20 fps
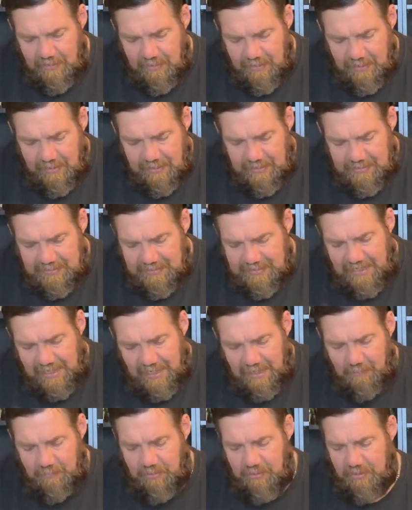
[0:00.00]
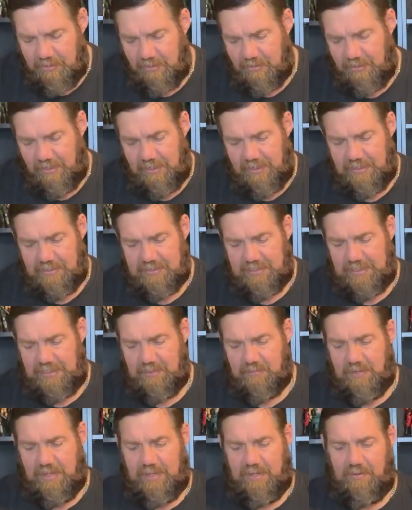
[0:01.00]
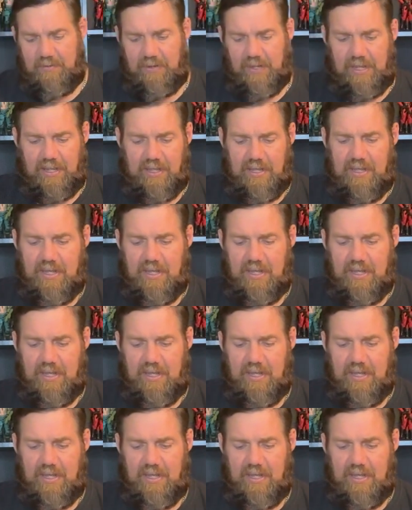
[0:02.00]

and snap. All right, let's get him out. Okay.